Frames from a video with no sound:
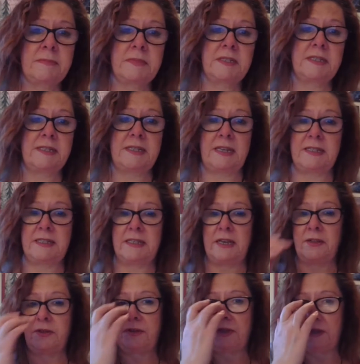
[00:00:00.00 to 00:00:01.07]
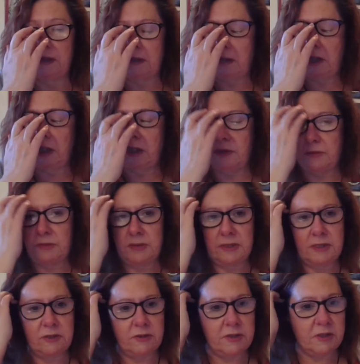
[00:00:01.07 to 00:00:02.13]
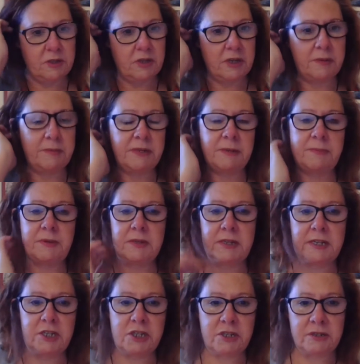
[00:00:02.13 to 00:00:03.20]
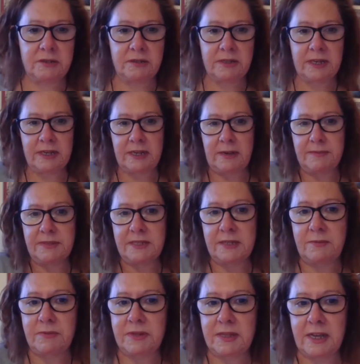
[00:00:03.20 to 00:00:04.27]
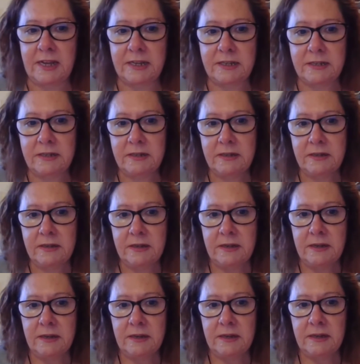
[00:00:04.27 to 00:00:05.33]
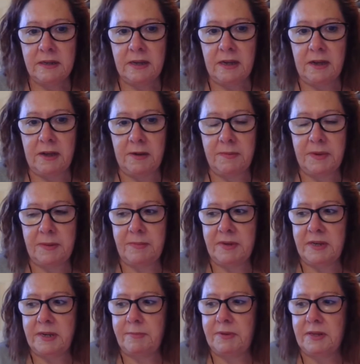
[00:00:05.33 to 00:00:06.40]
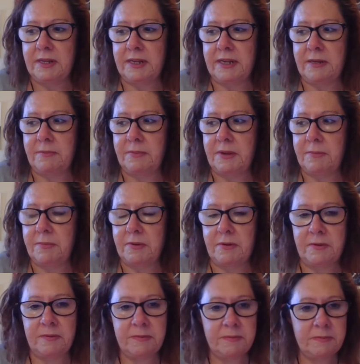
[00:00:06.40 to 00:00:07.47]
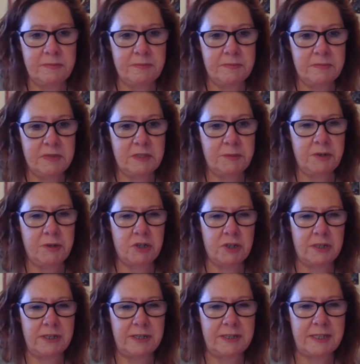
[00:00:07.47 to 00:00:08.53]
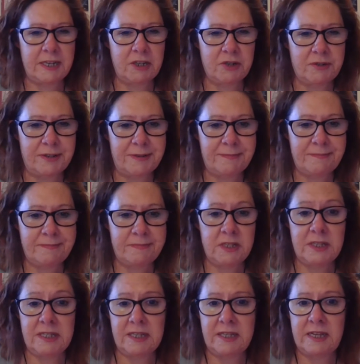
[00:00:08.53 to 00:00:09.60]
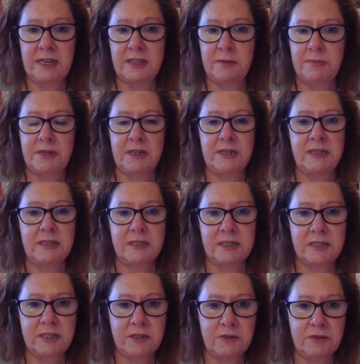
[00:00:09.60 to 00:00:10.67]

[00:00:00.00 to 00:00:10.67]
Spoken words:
Because that's the other thing too, because there's a lot of manipulation that comes in with that, and manipulating people spiritually and sexually. You see that in the Middle East too.